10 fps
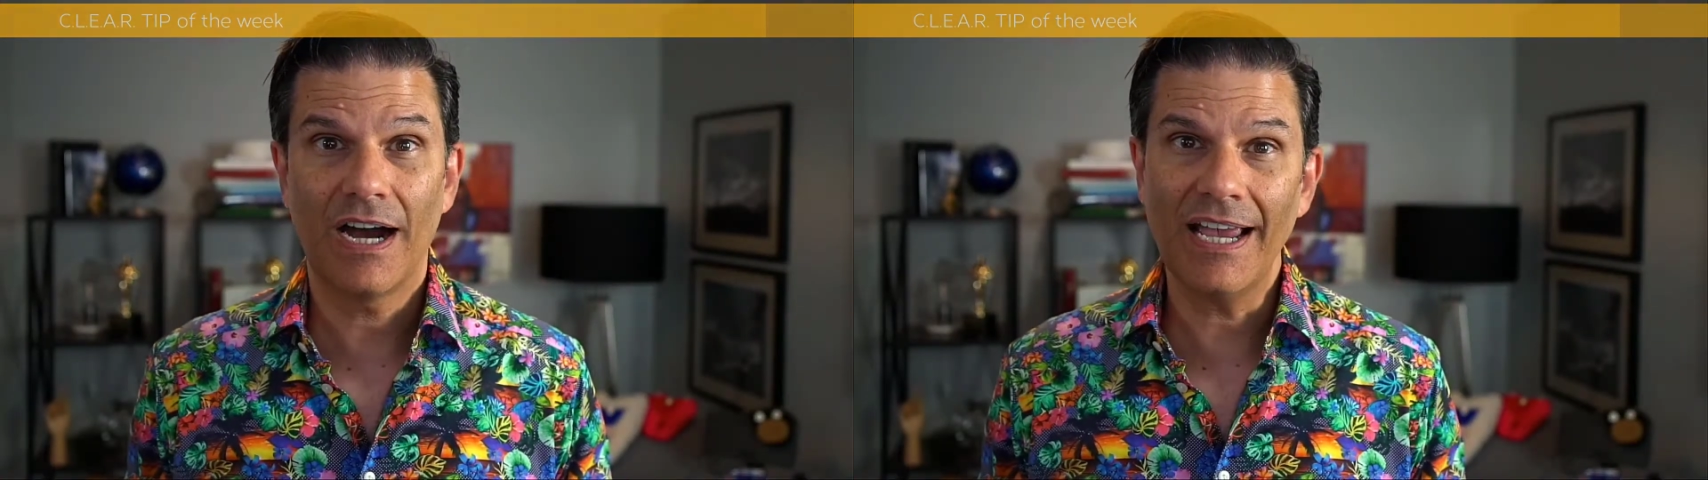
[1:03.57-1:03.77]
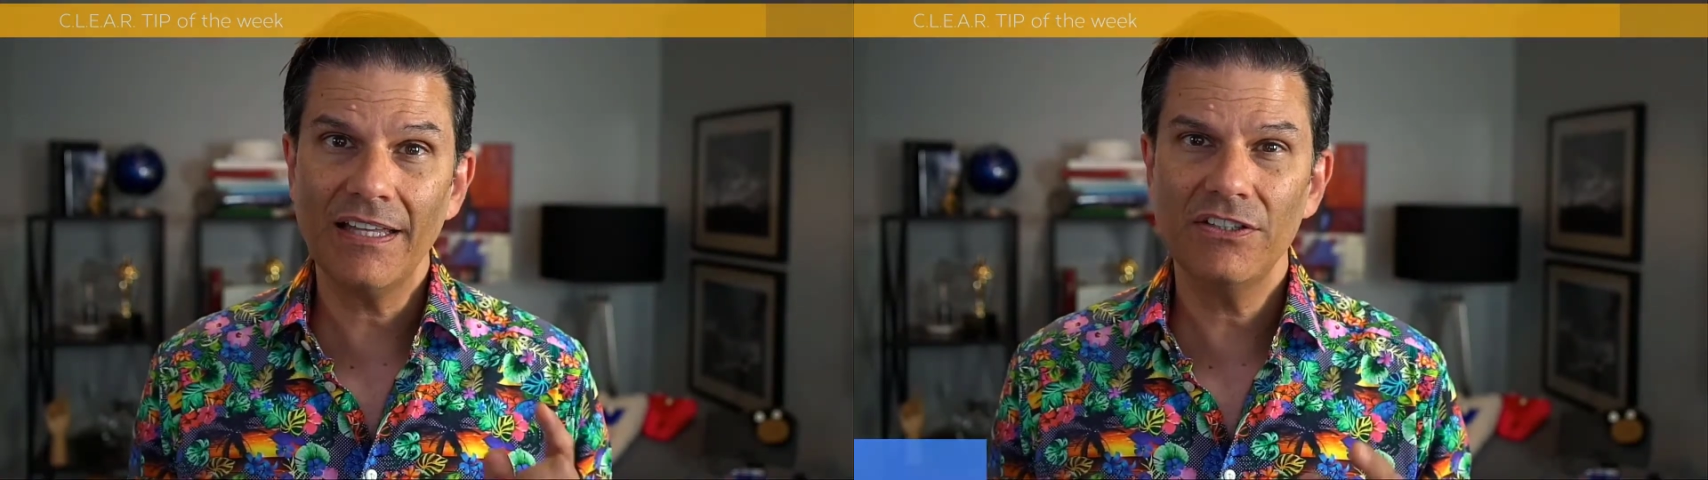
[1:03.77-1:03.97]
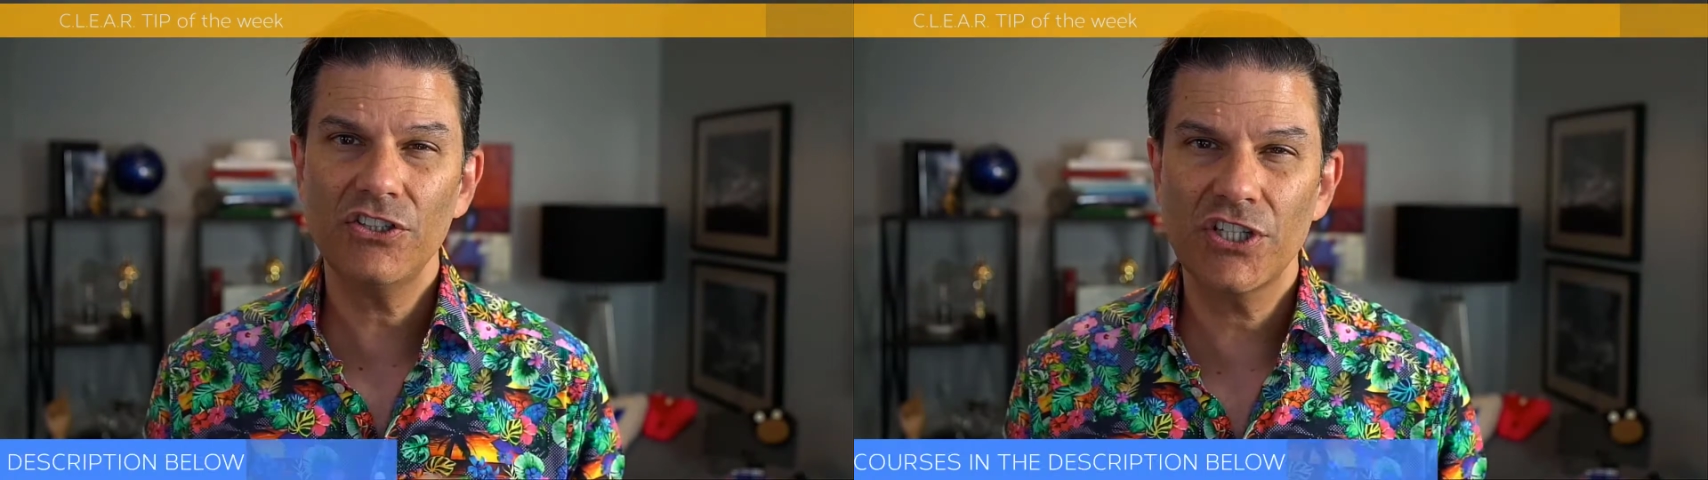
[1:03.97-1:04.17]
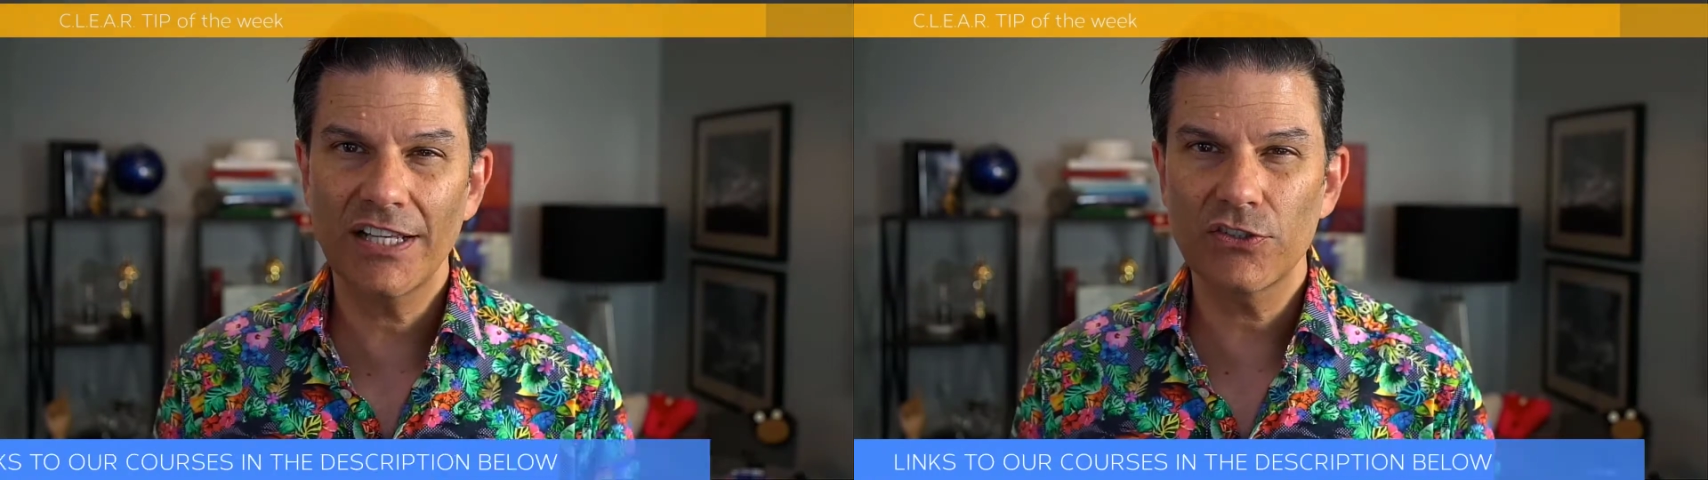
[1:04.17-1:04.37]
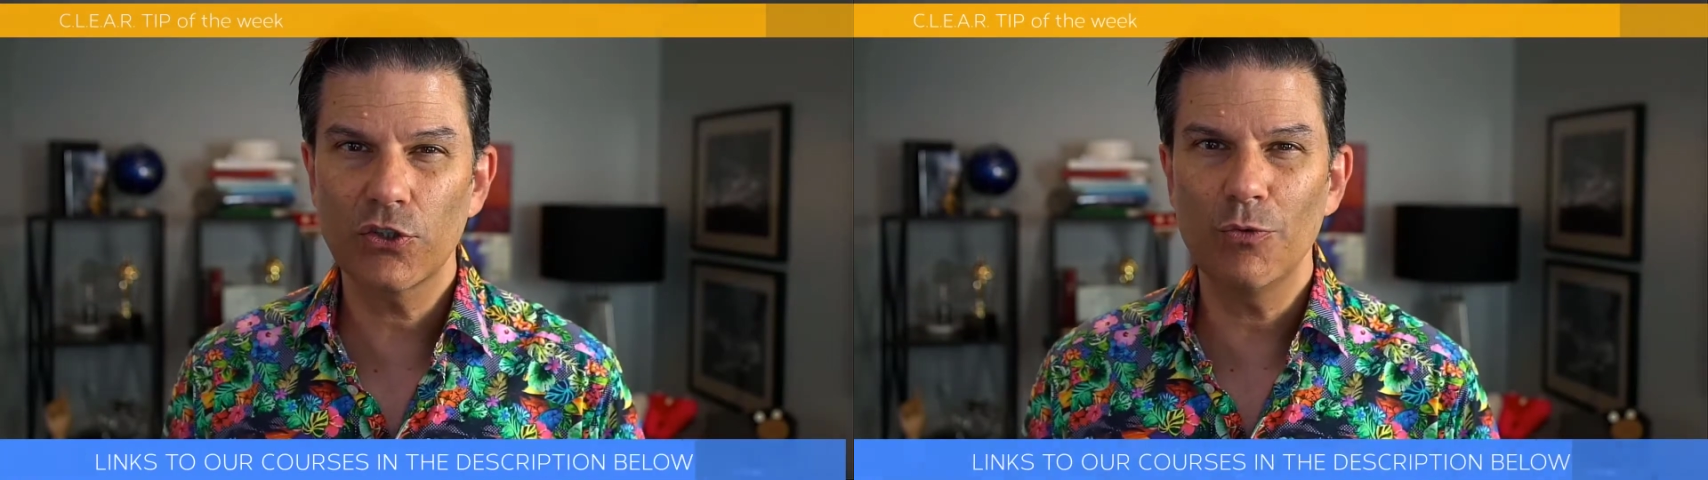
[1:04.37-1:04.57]
I had the
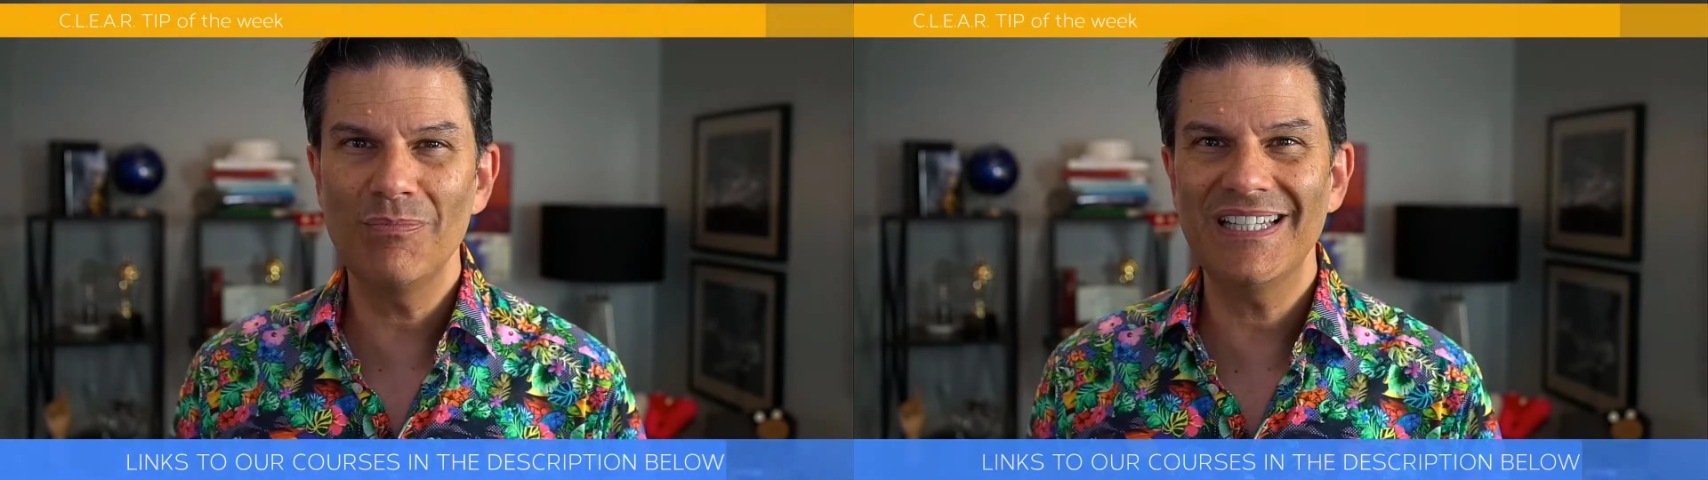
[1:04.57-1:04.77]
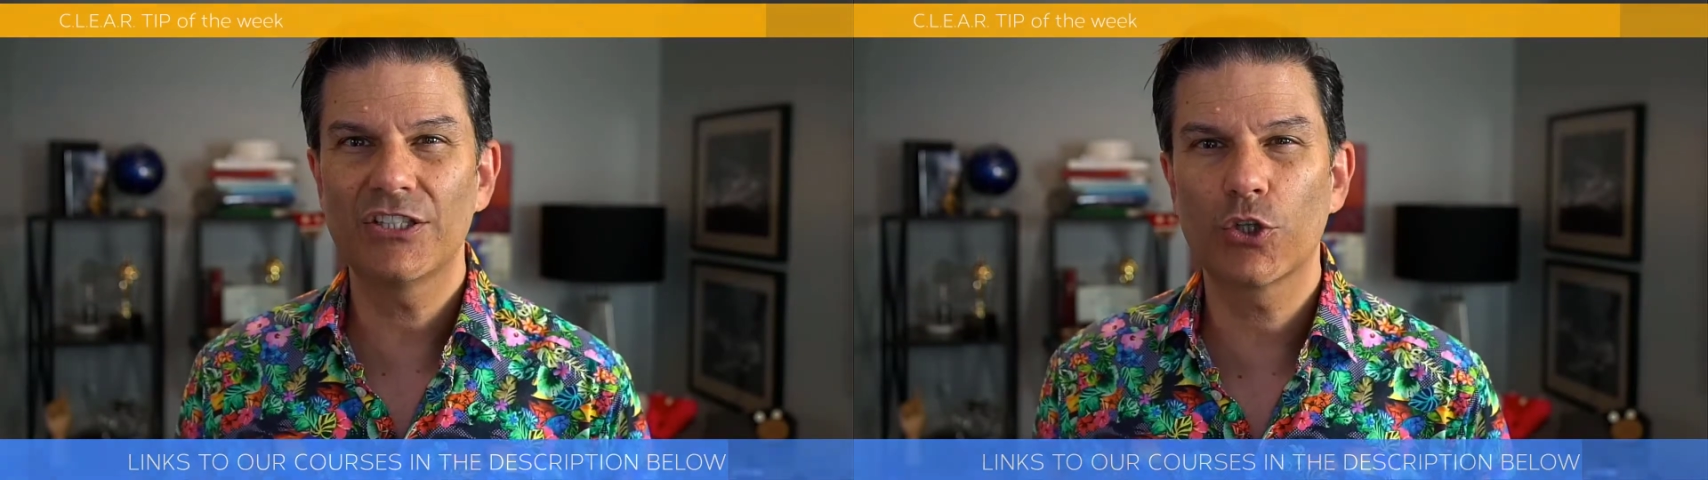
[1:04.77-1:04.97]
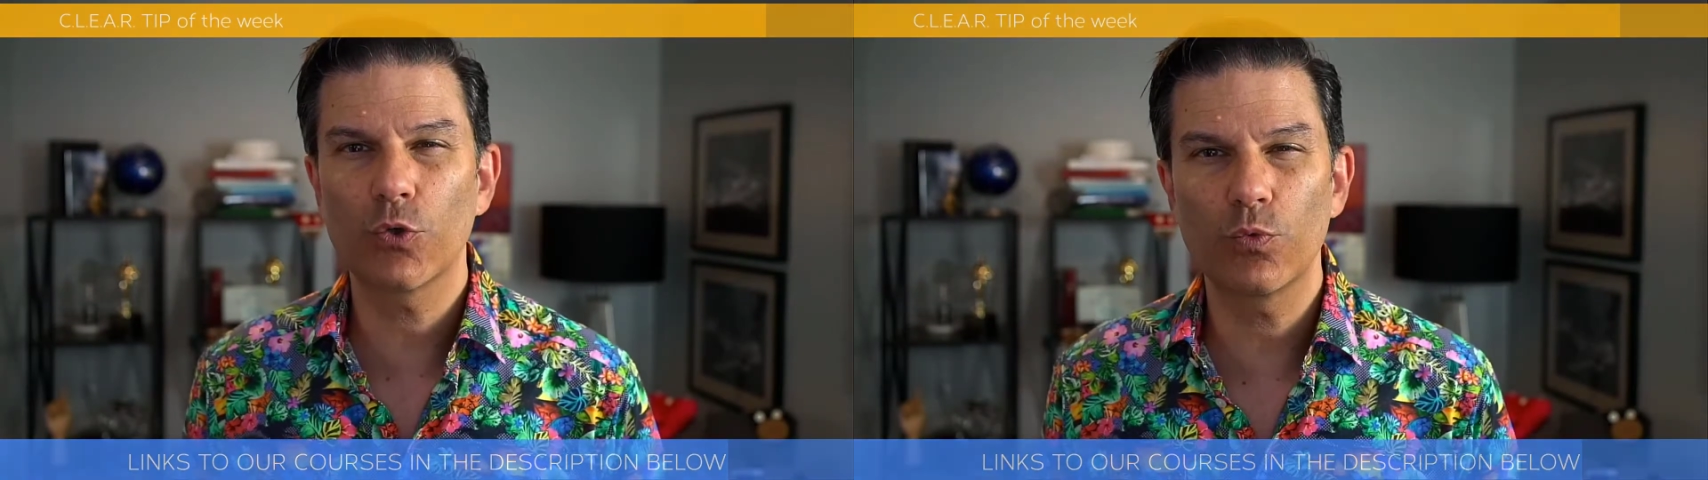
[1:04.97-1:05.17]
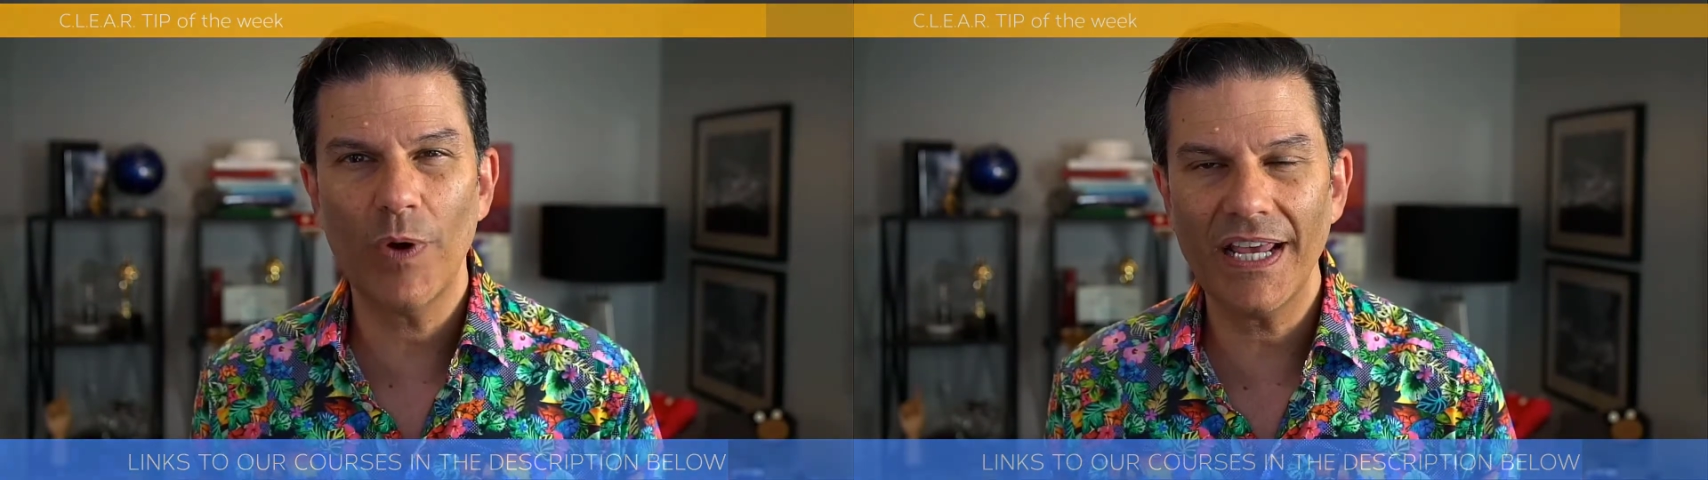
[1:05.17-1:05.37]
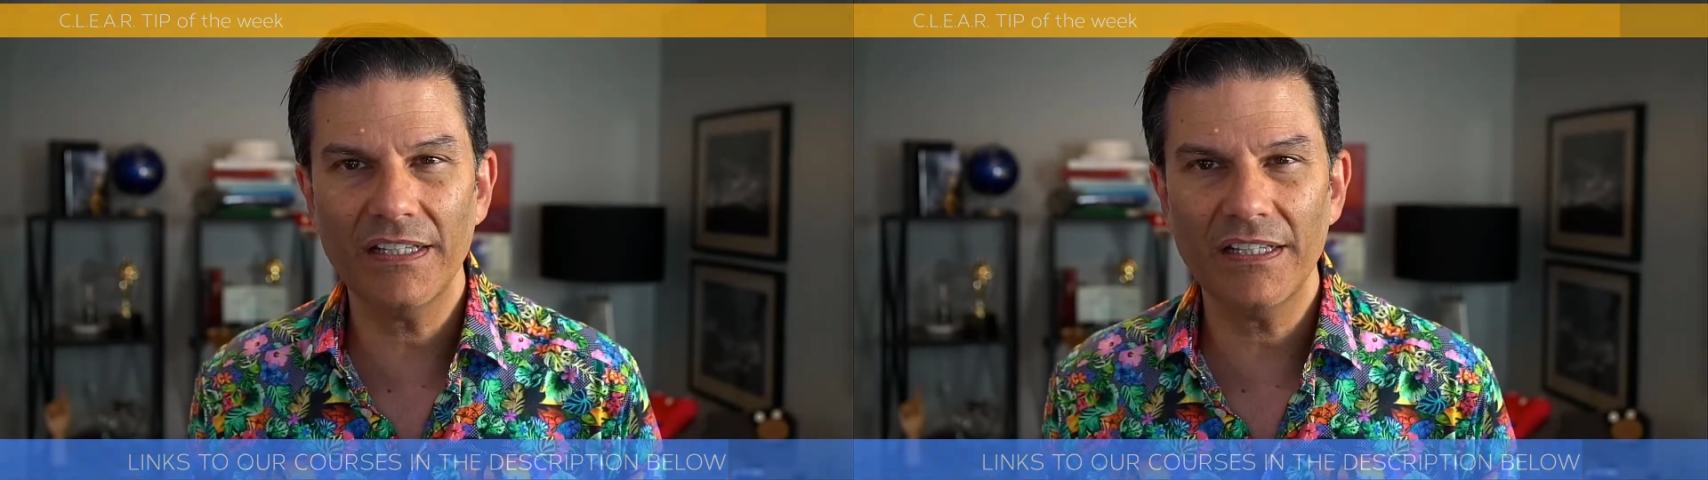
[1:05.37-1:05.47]
chance to meet great